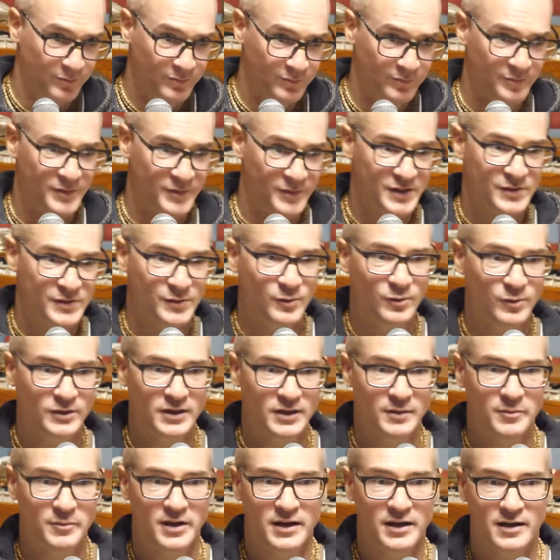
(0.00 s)

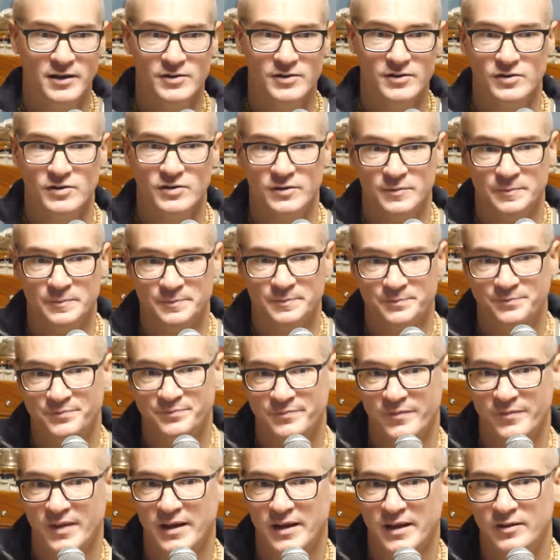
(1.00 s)
Suhotra Maharaj,
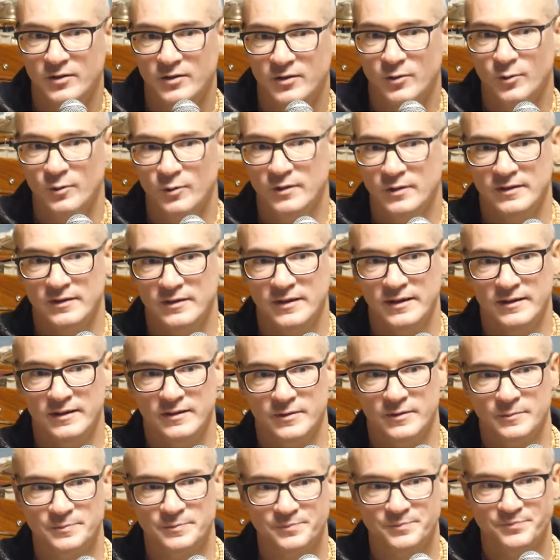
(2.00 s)
he told that
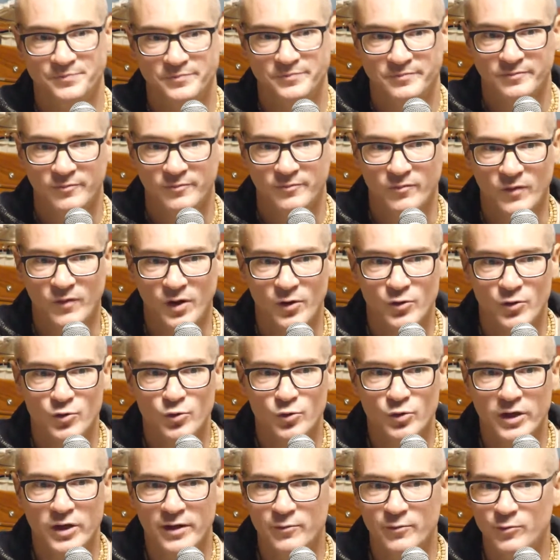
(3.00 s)
you
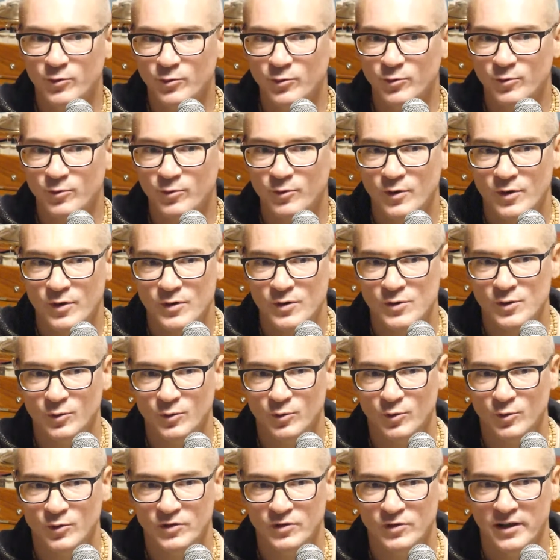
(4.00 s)
have to, so
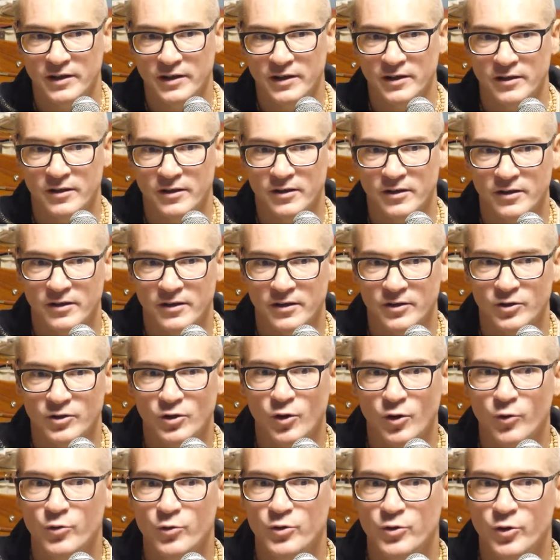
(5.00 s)
to say,
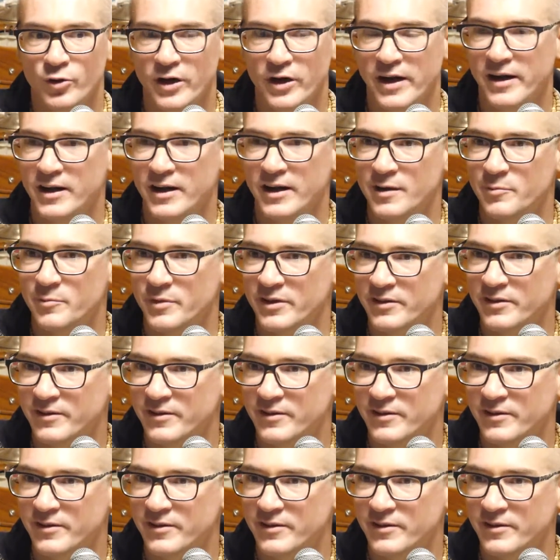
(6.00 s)
know your enemy.